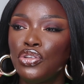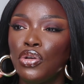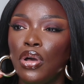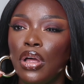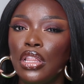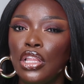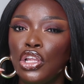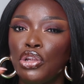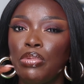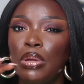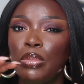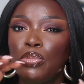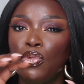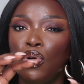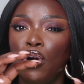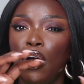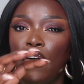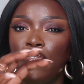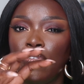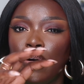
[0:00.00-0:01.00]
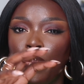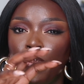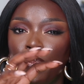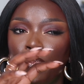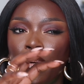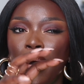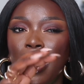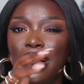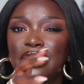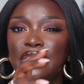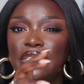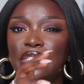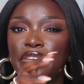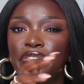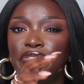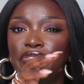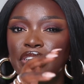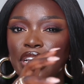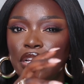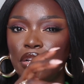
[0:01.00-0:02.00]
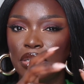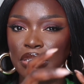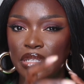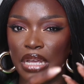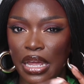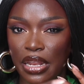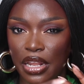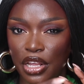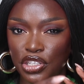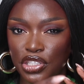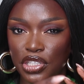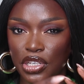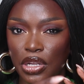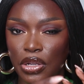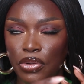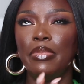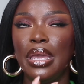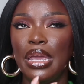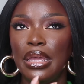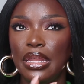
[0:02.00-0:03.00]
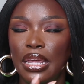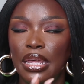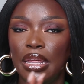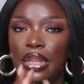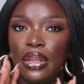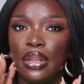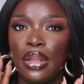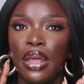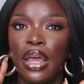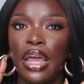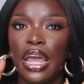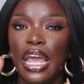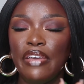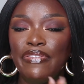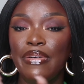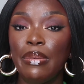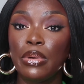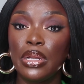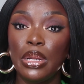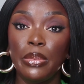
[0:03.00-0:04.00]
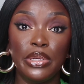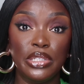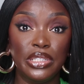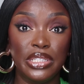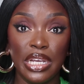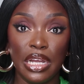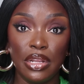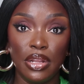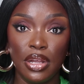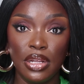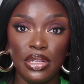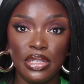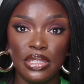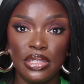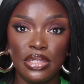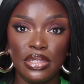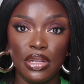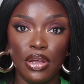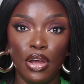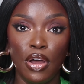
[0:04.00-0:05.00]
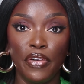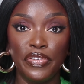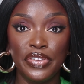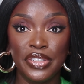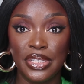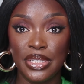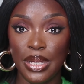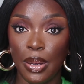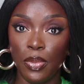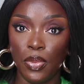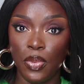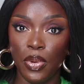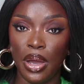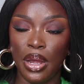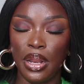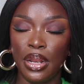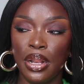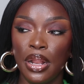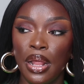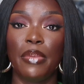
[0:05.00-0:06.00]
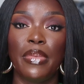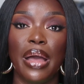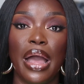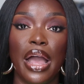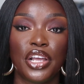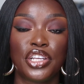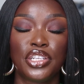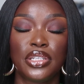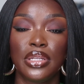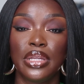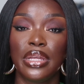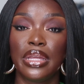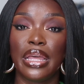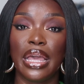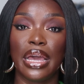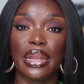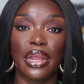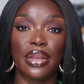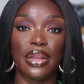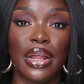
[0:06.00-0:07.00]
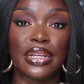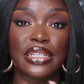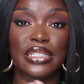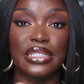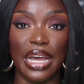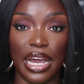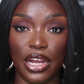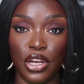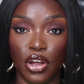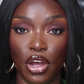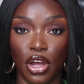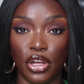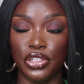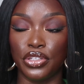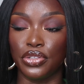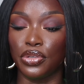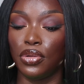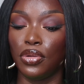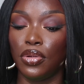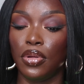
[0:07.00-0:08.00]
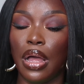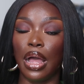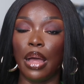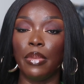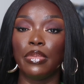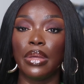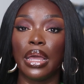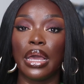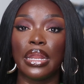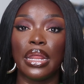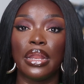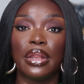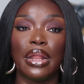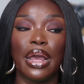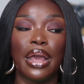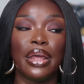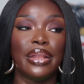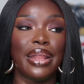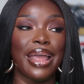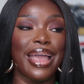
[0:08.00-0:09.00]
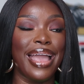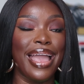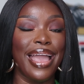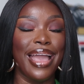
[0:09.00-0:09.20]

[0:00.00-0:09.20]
to a little bit more of a positive jealous energy. Meaning, if I'm gonna be jealous of someone, I'm actually getting a side hustle, I'm getting an